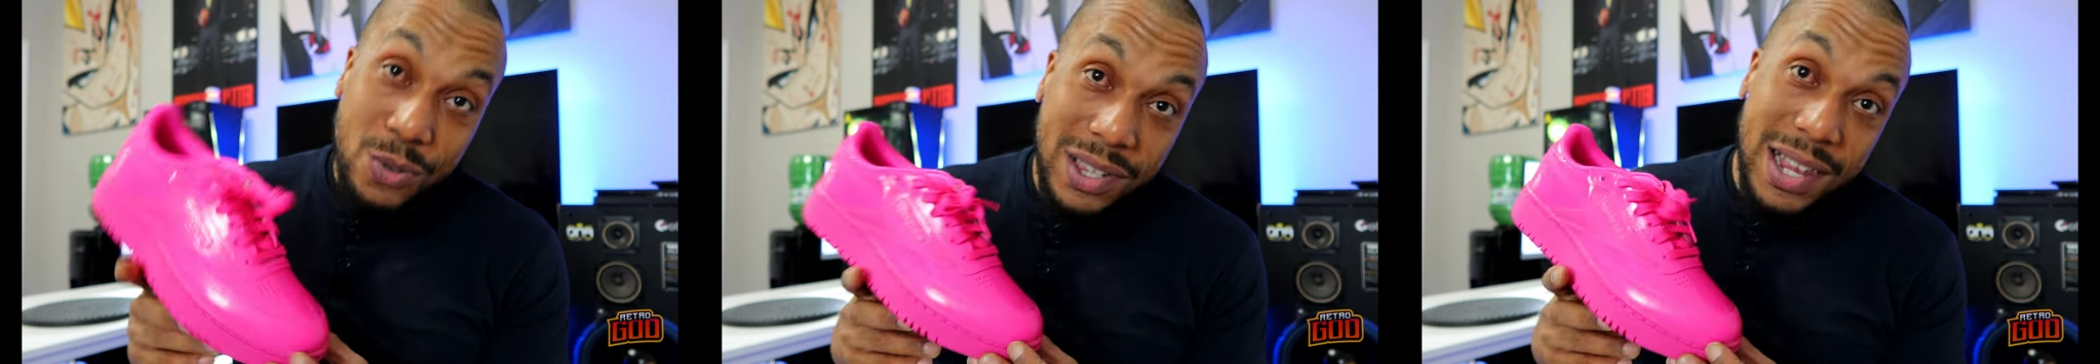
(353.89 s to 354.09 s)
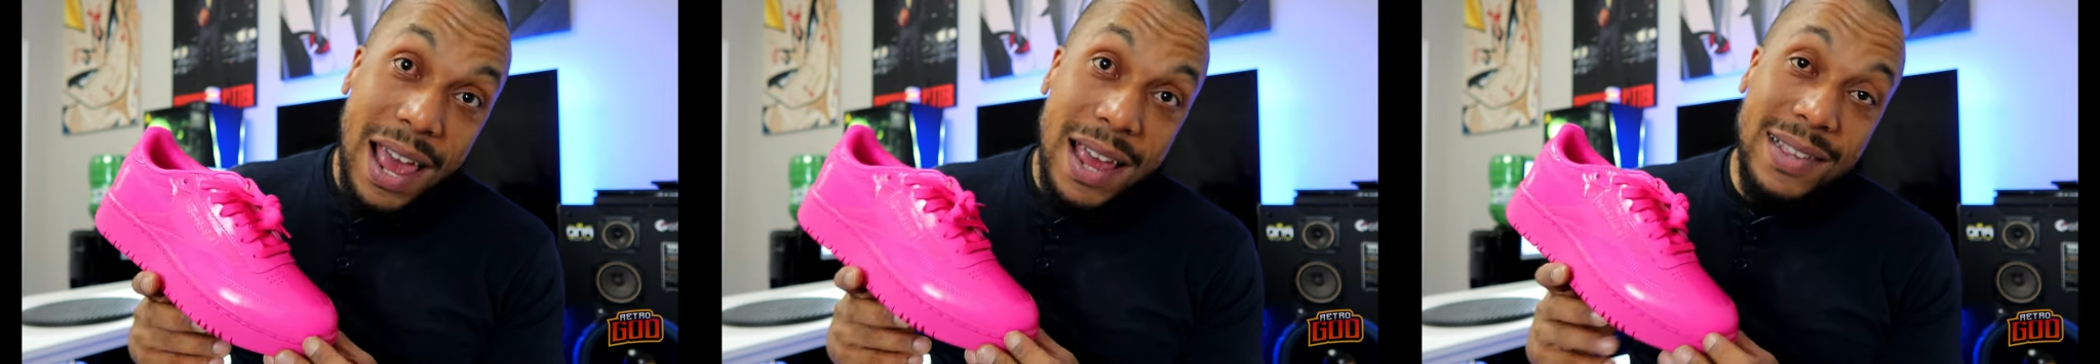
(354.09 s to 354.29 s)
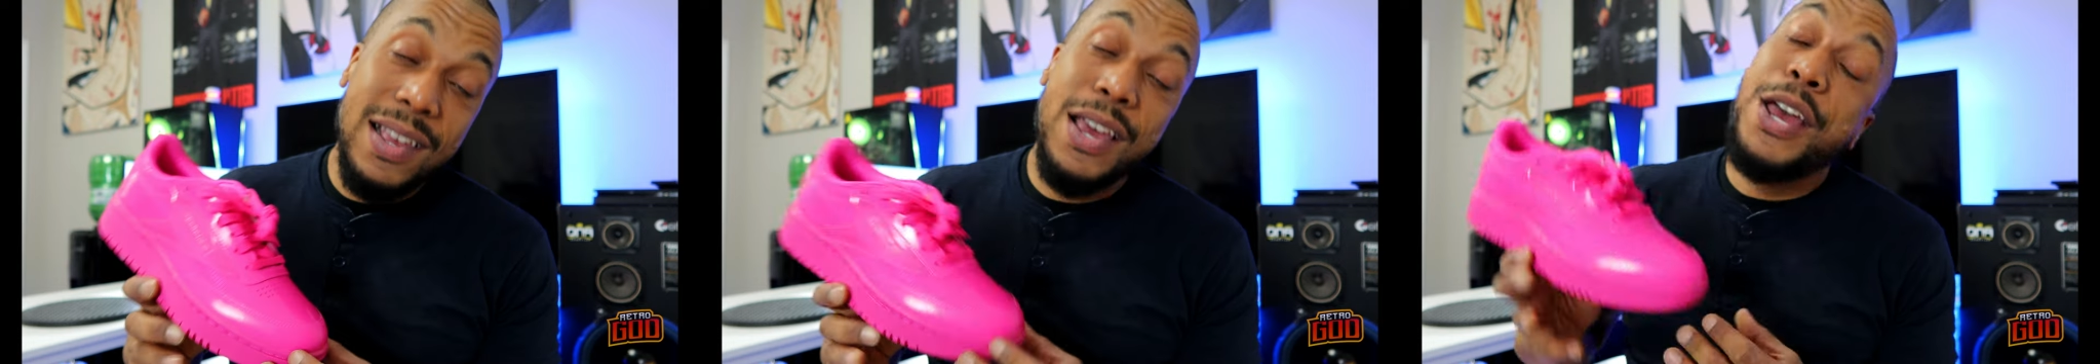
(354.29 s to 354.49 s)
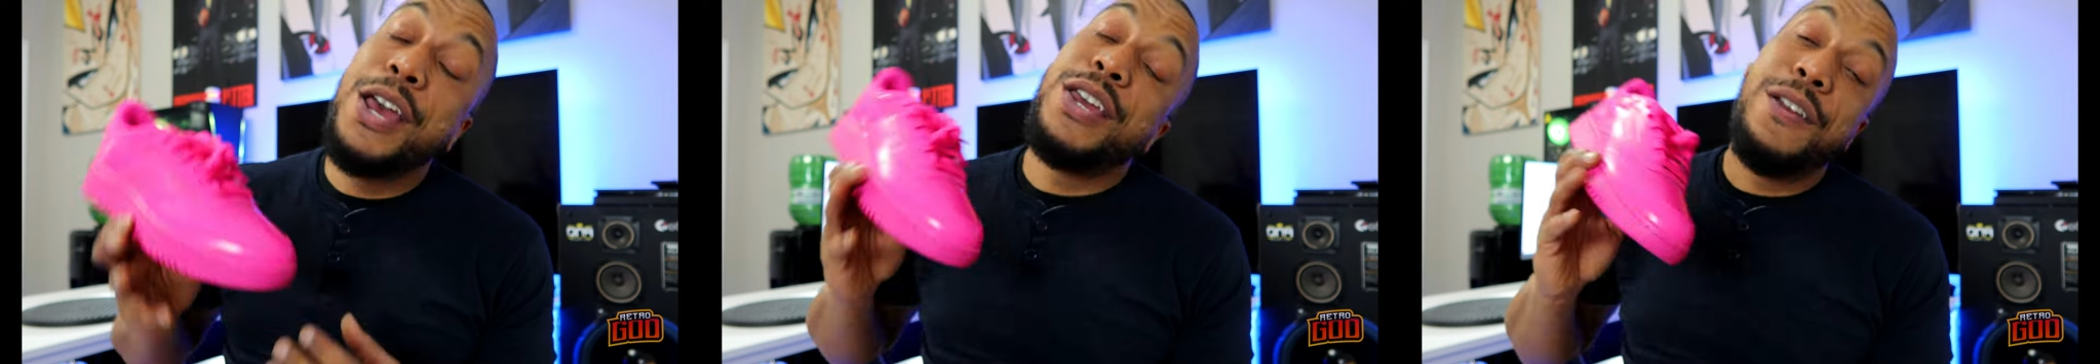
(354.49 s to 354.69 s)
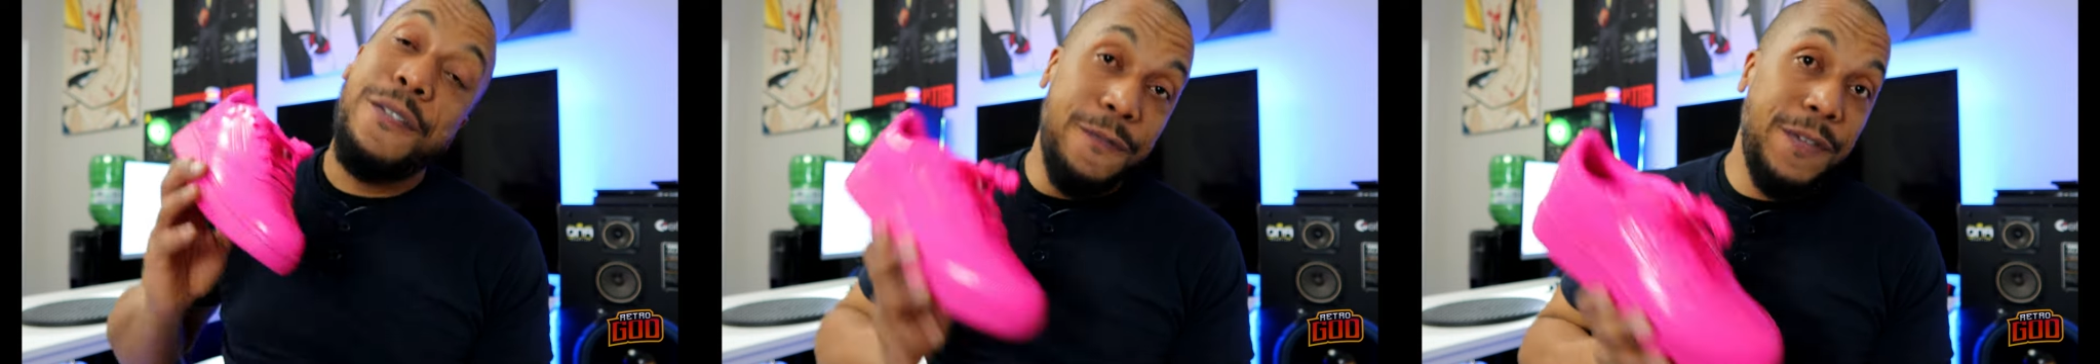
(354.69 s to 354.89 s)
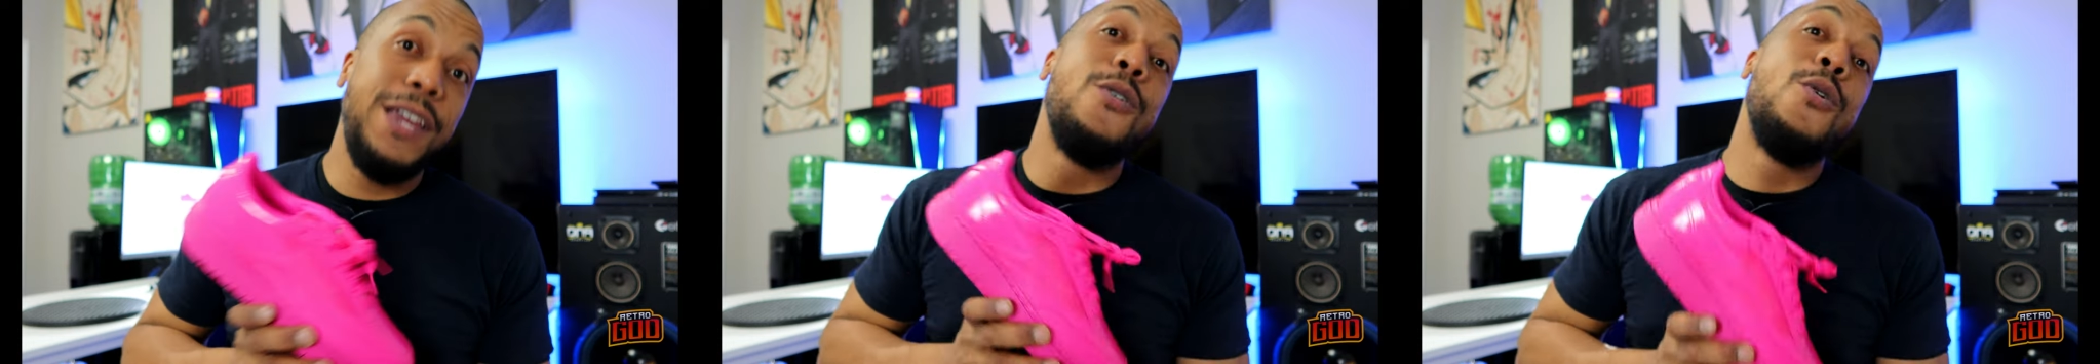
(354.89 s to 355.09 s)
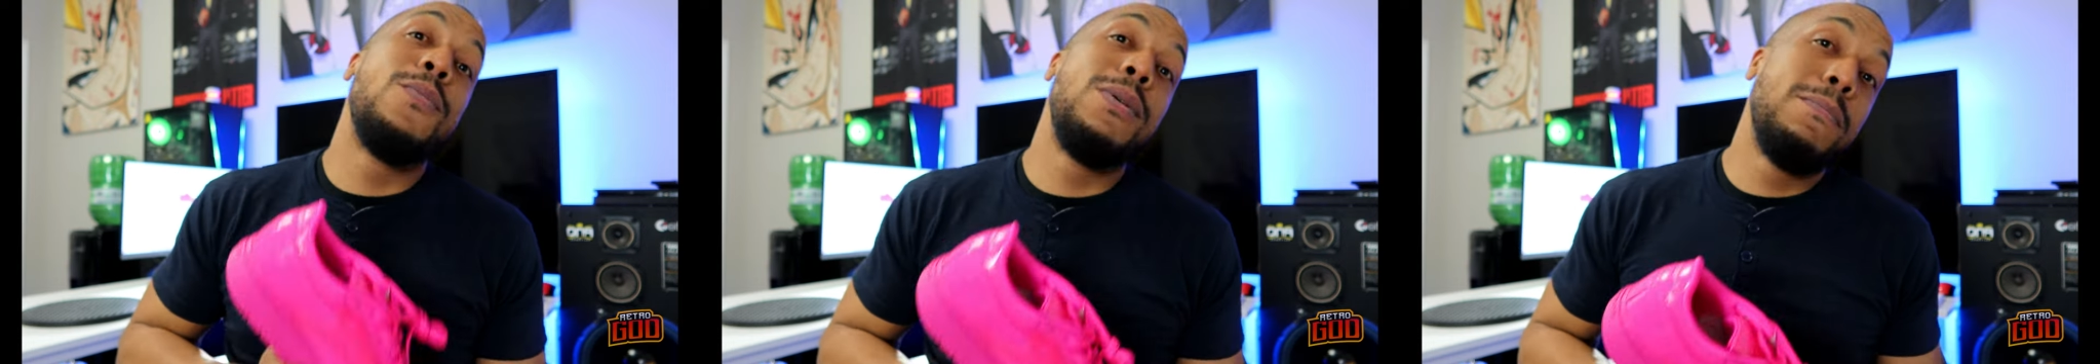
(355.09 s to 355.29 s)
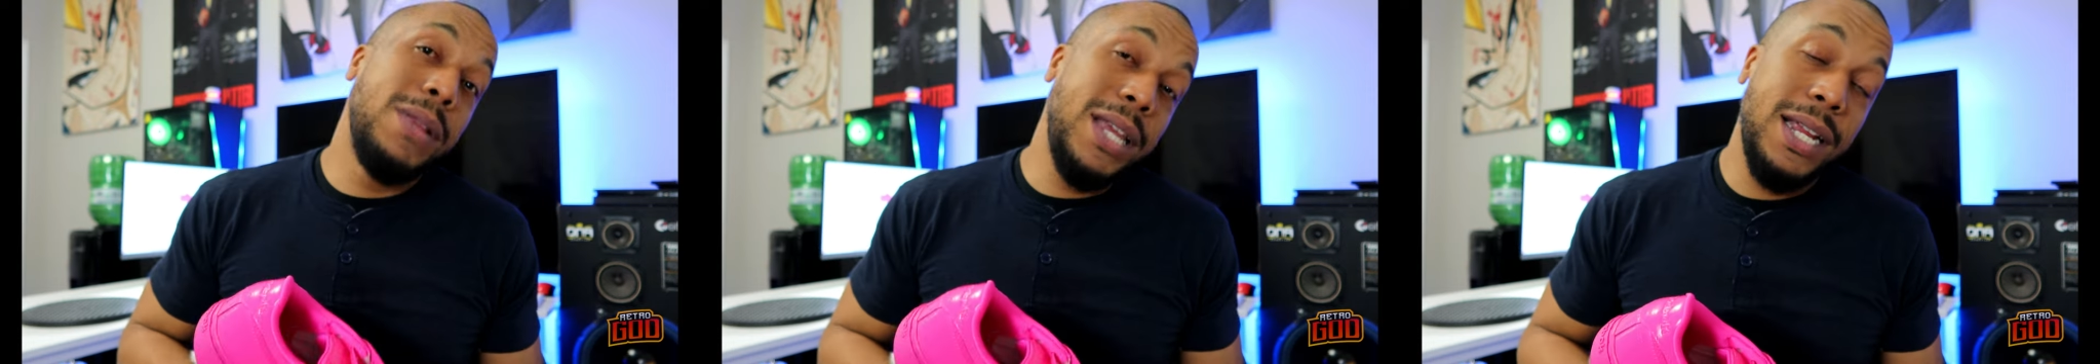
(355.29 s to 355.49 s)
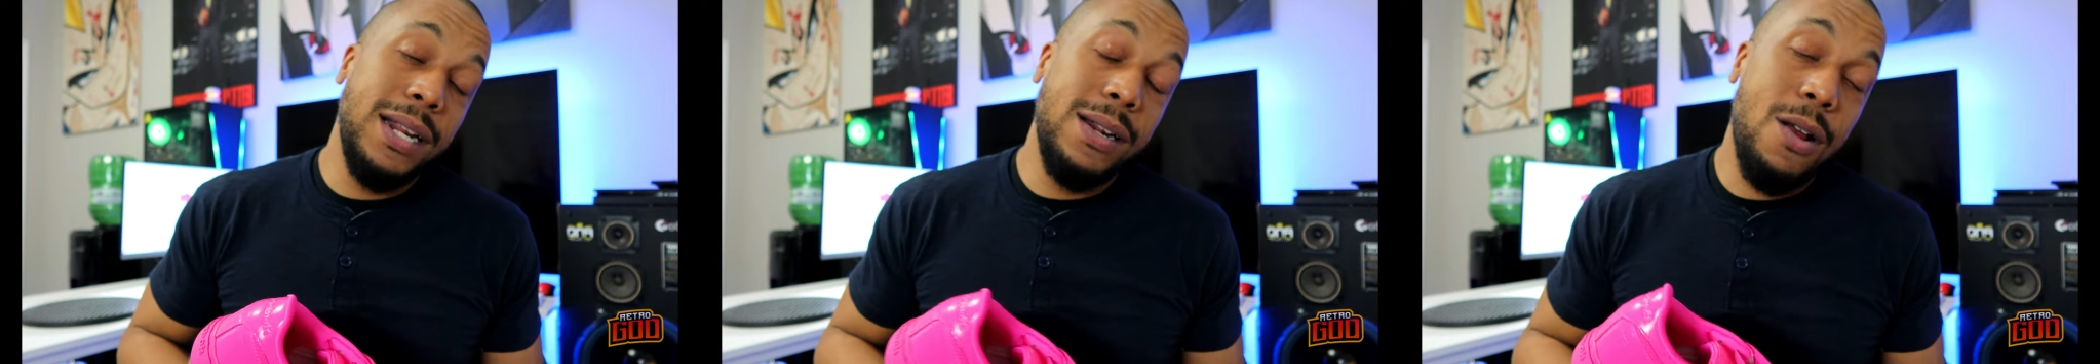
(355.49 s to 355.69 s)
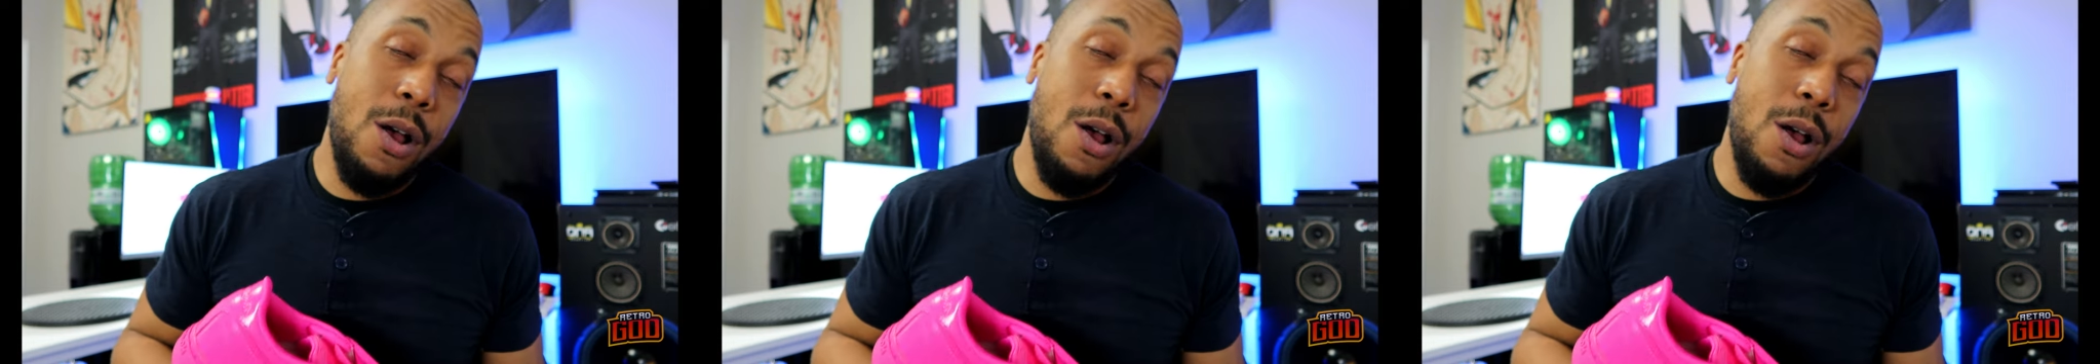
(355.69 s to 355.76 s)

size, your feet gonna be bleeding.